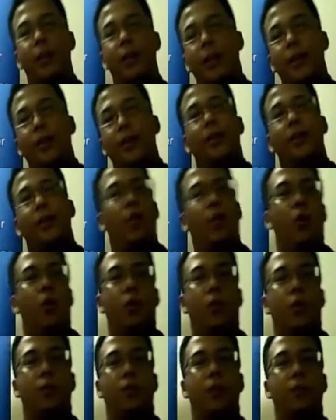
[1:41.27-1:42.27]
in this
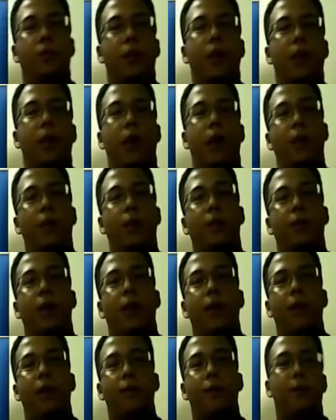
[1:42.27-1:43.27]
school,
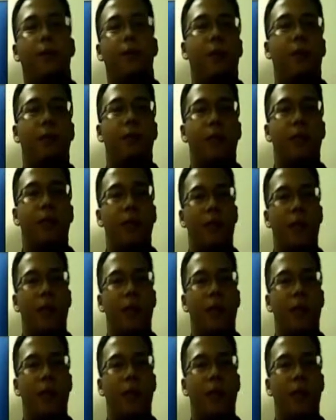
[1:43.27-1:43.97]
apart from